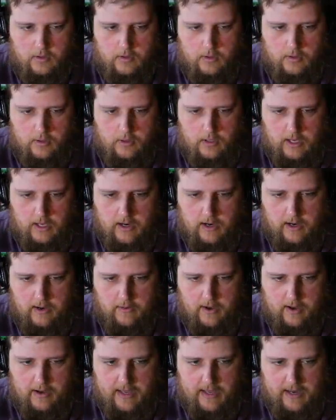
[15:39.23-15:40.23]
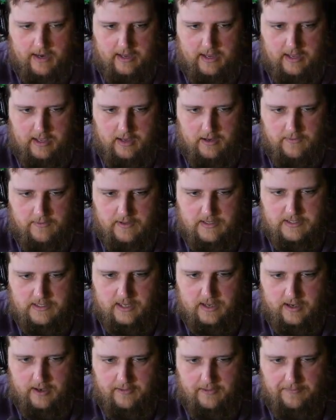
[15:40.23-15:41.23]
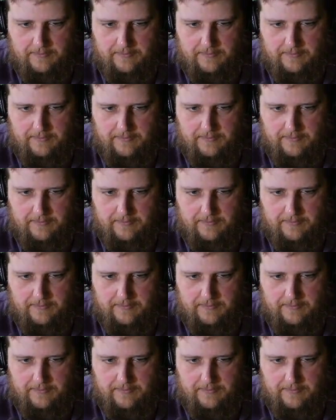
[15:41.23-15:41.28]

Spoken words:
Alright, well I doubt I hit it this time.